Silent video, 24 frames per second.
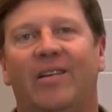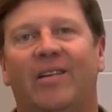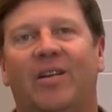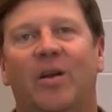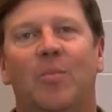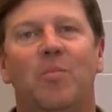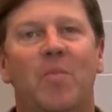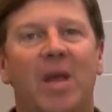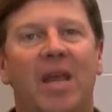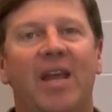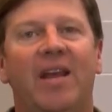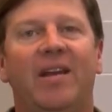
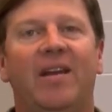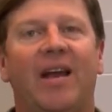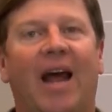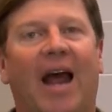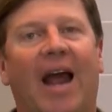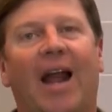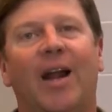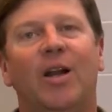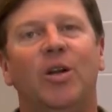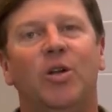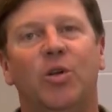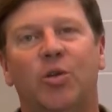to meet
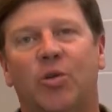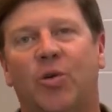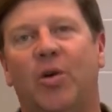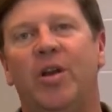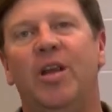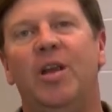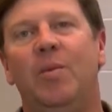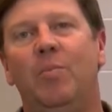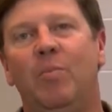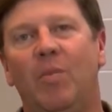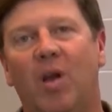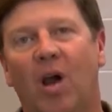our
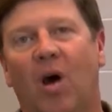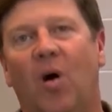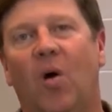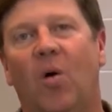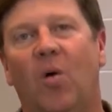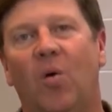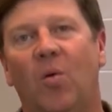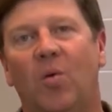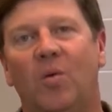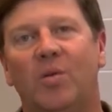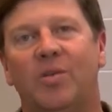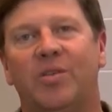dream
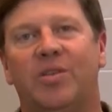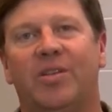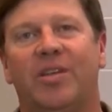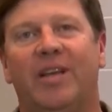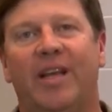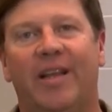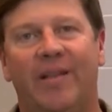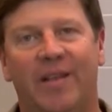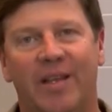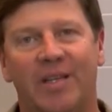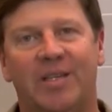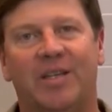goals
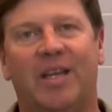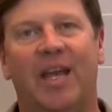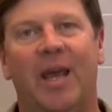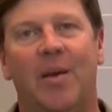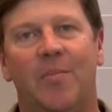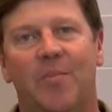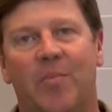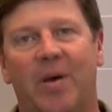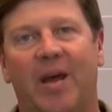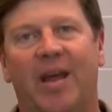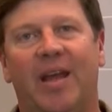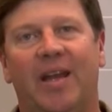in this
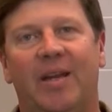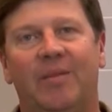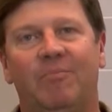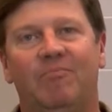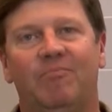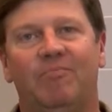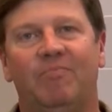campaign.